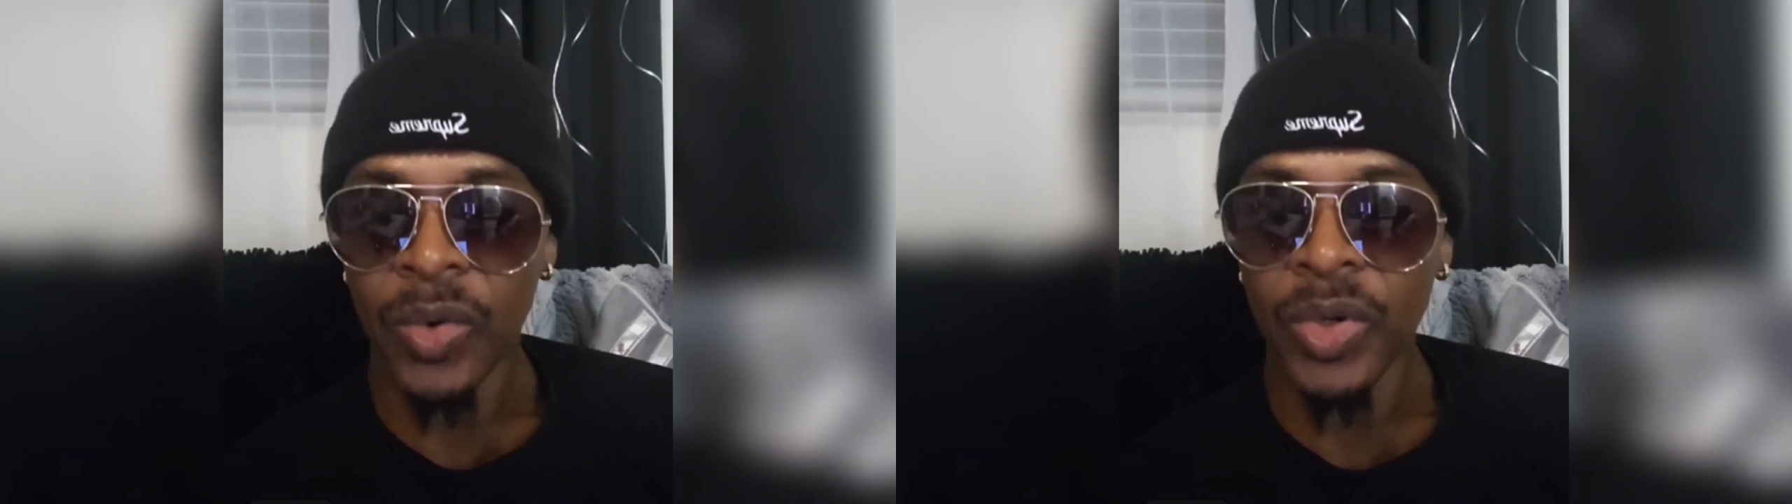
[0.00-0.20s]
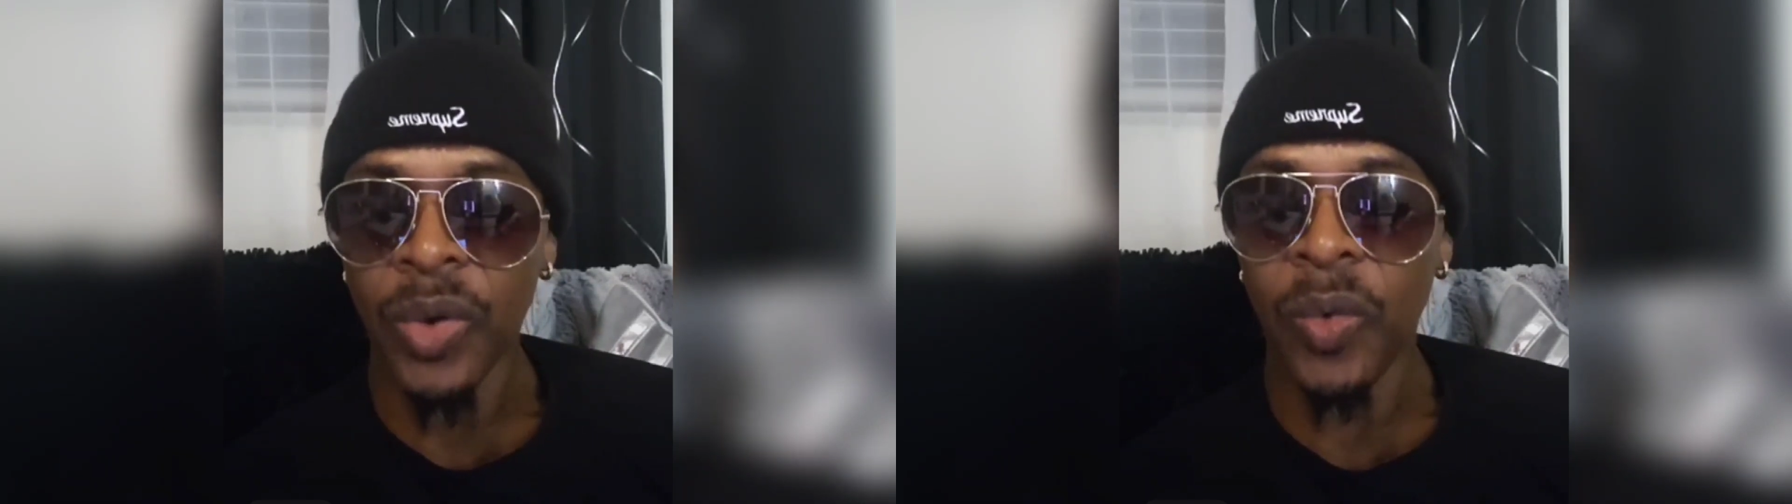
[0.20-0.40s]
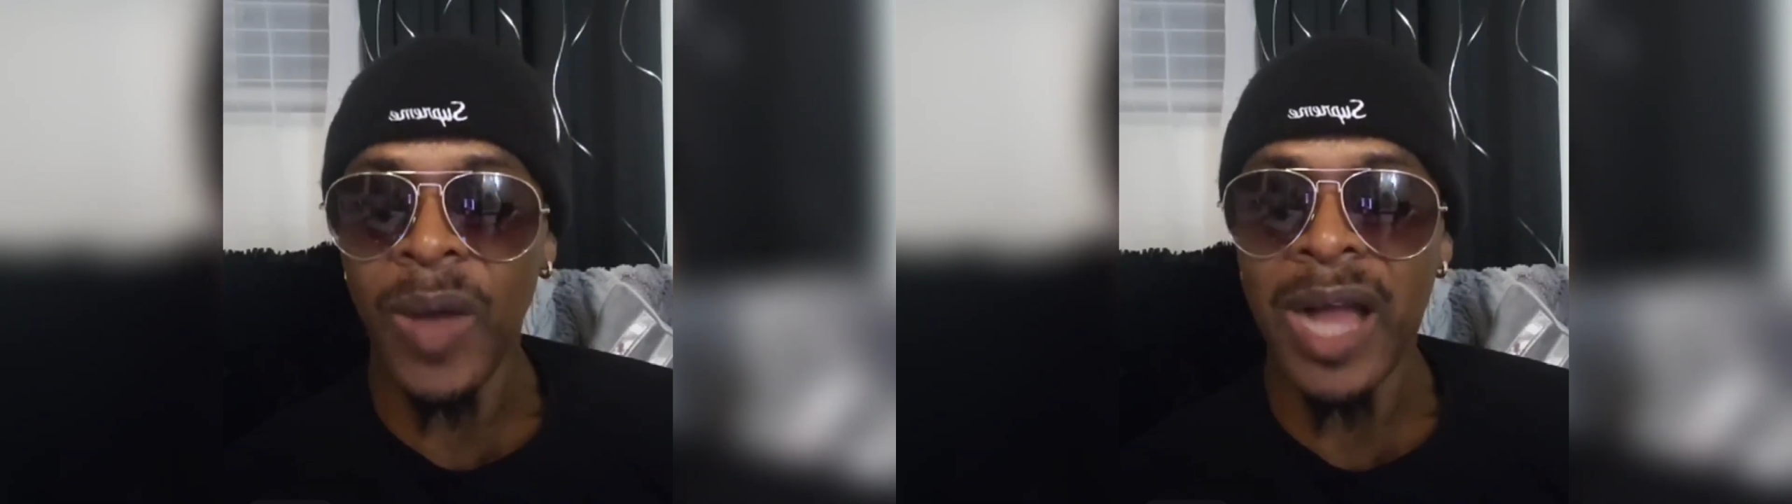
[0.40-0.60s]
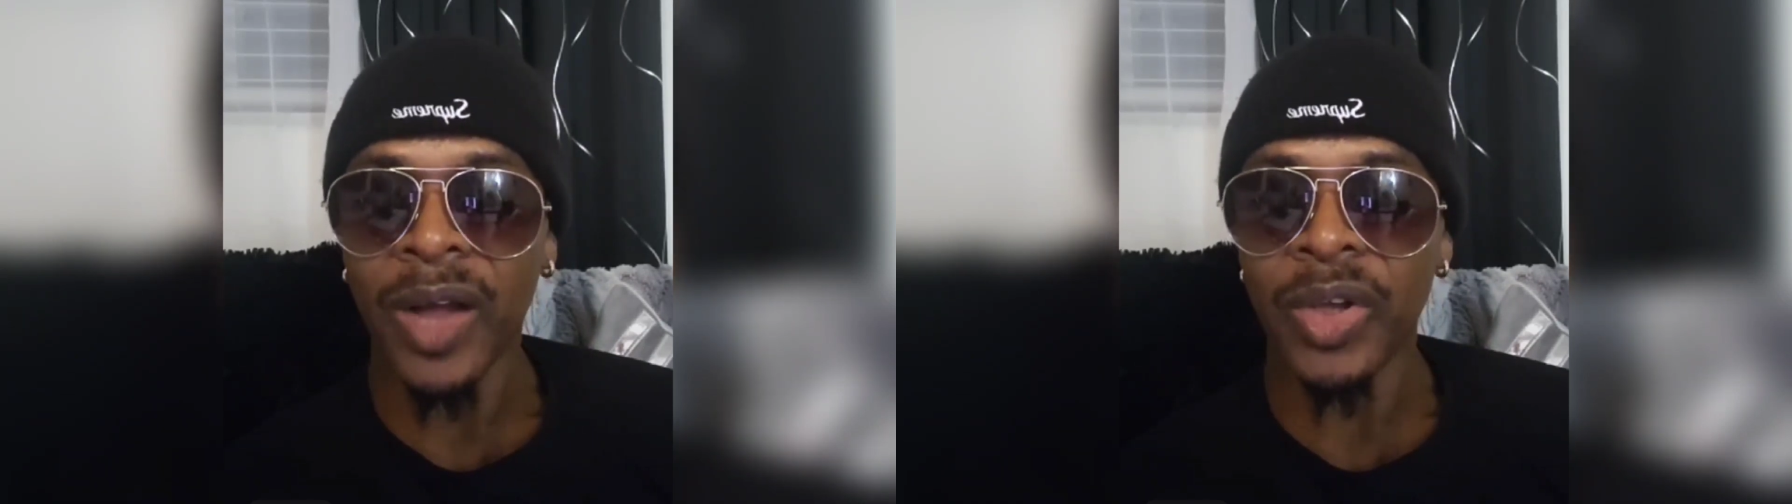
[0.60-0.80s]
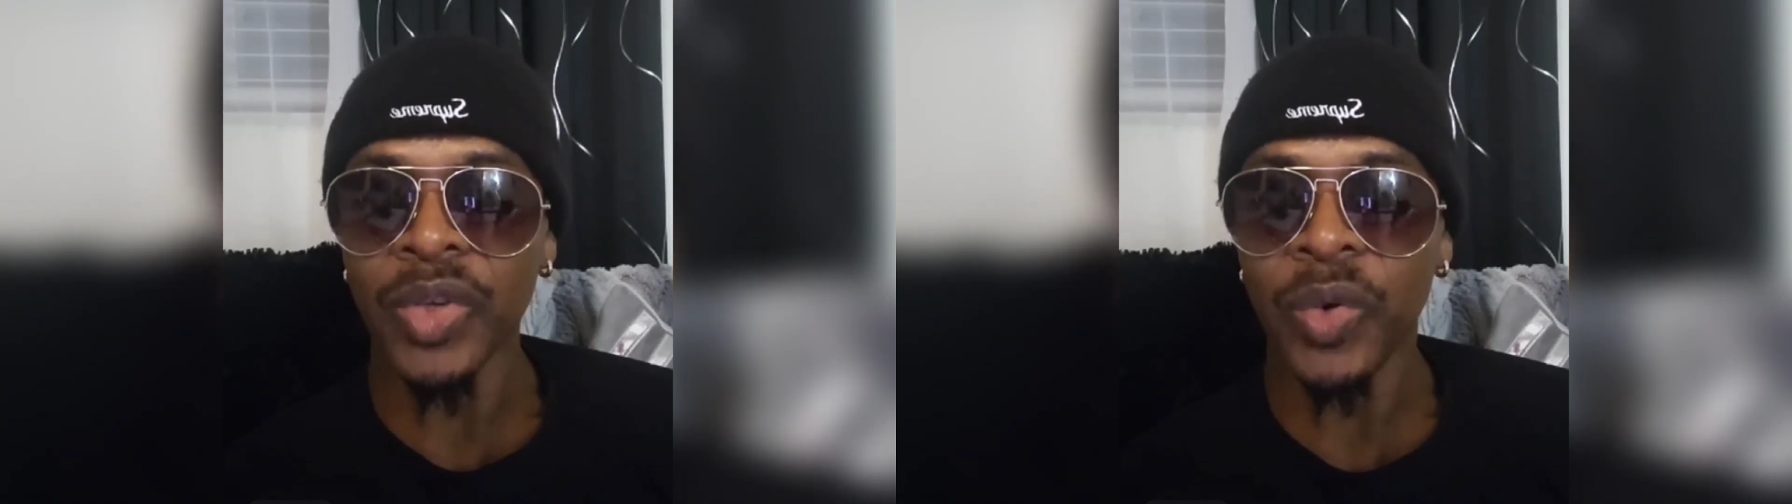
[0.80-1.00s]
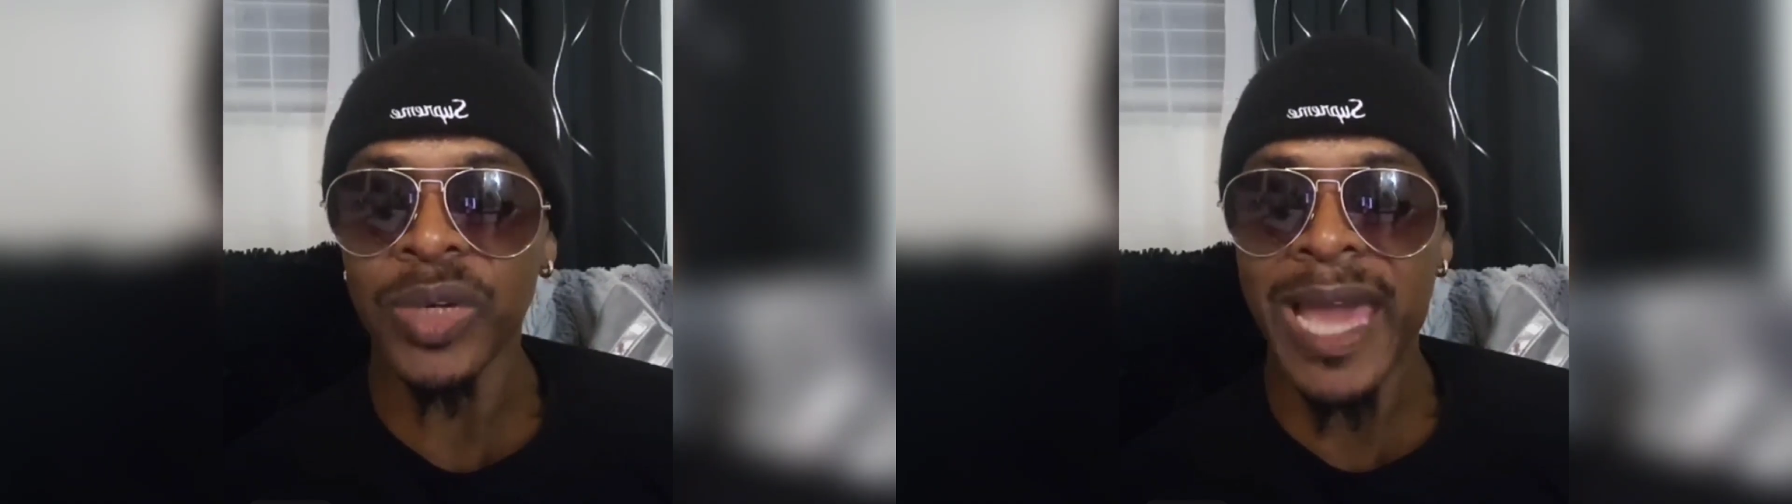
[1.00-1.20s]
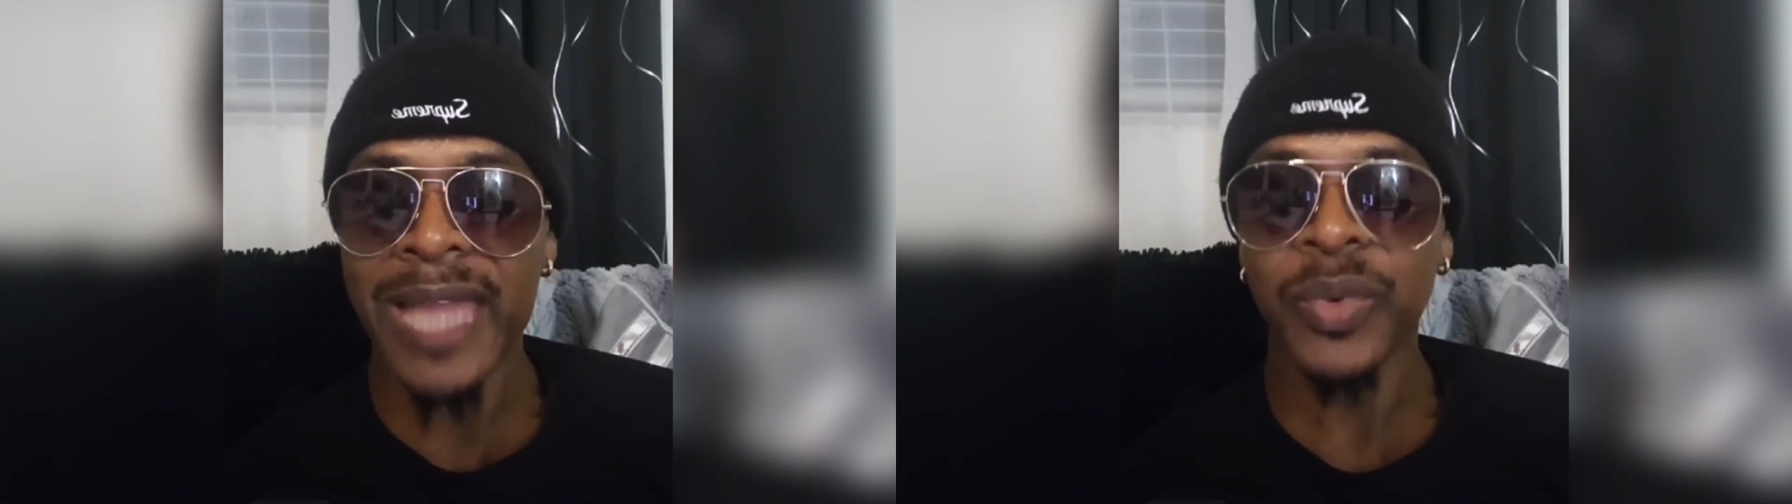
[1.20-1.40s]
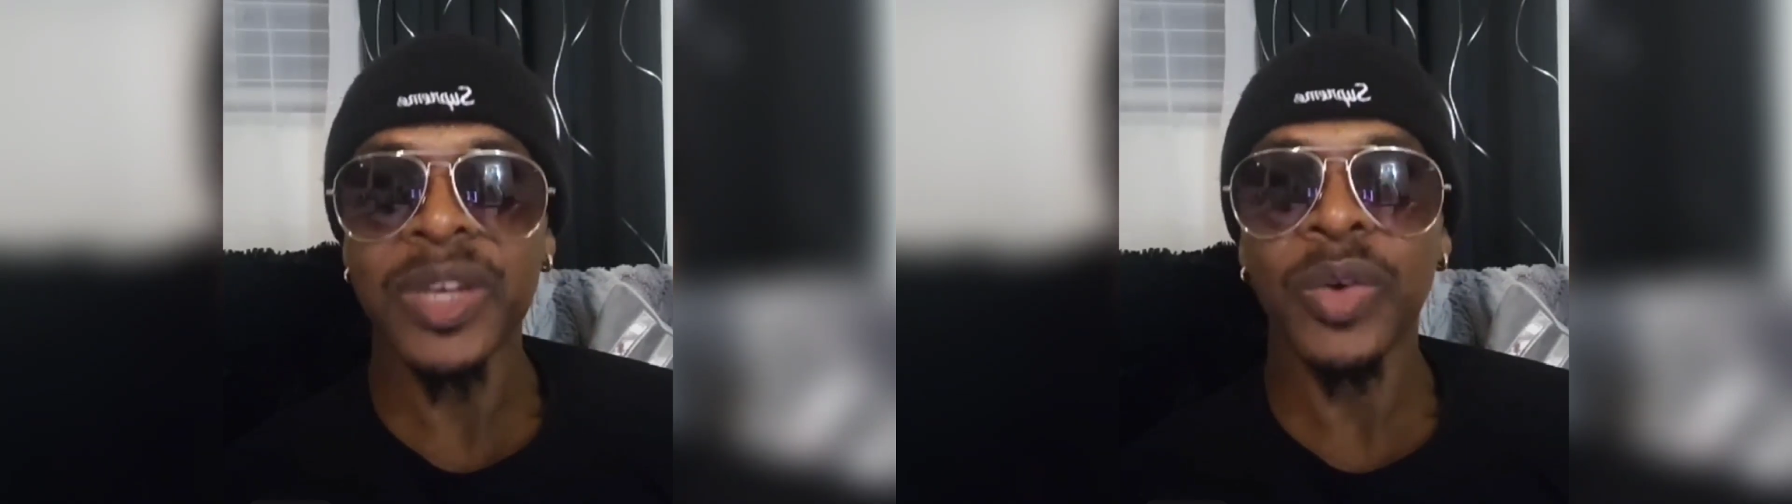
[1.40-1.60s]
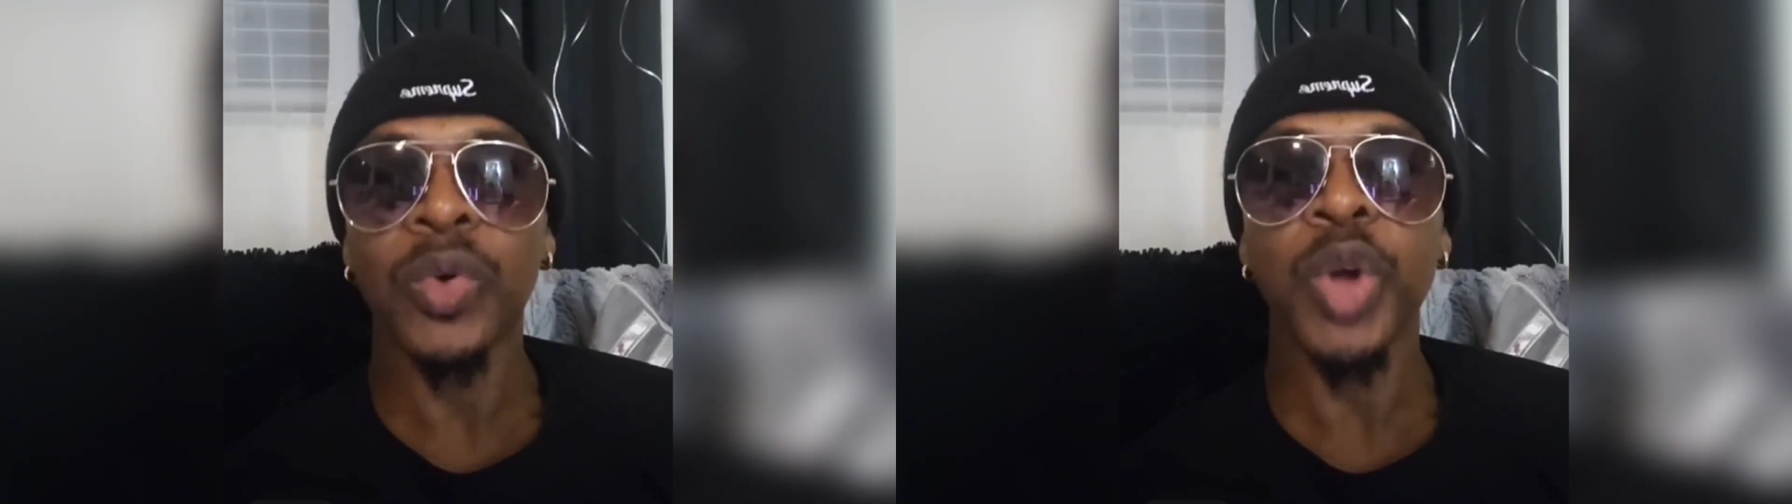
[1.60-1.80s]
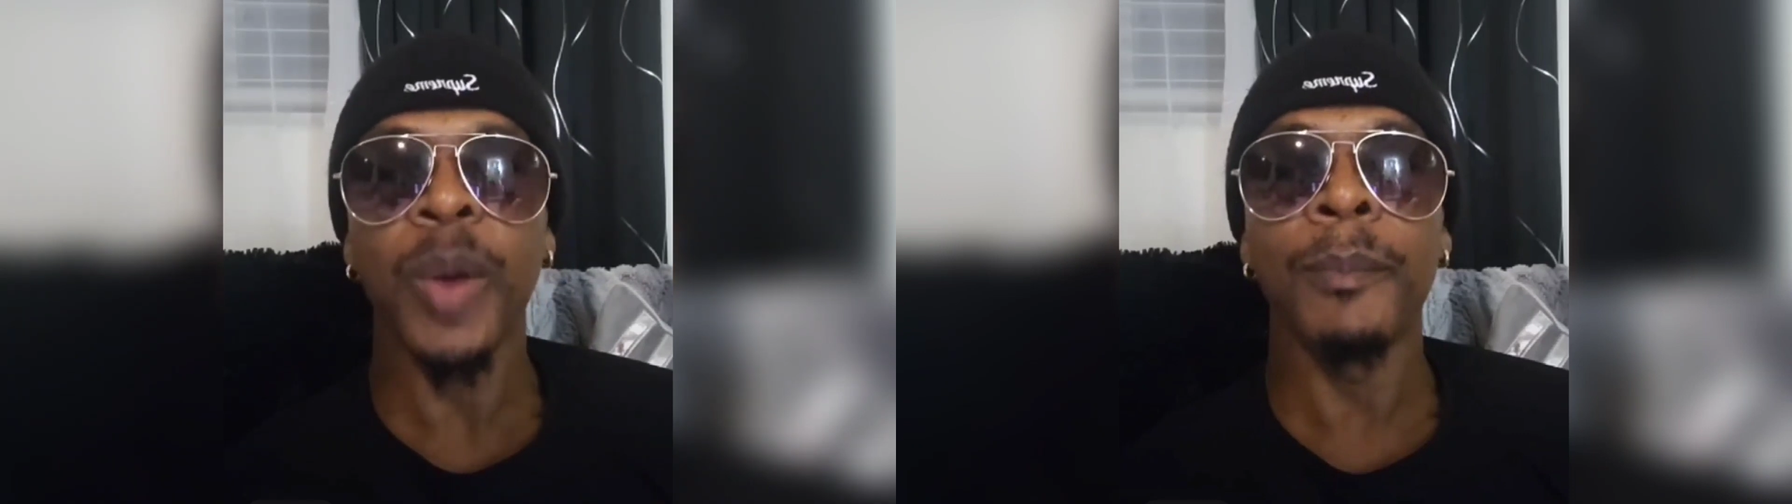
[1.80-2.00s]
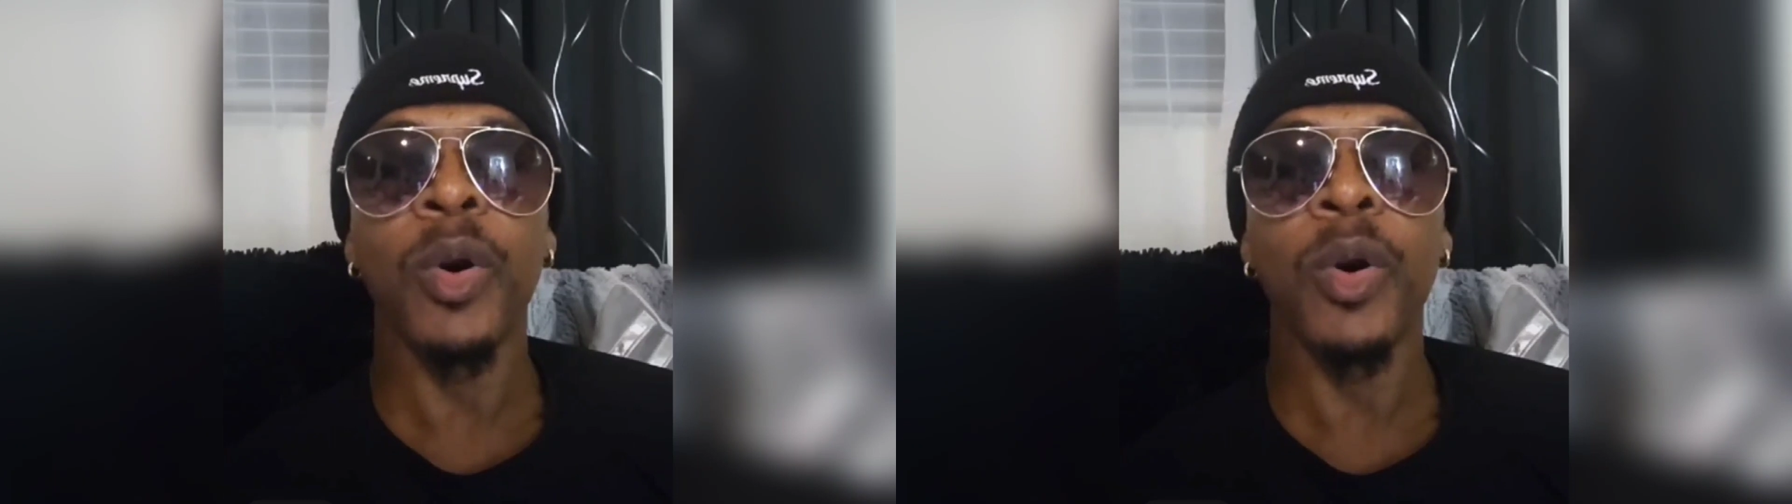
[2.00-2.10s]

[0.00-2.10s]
Uno guango unite with uno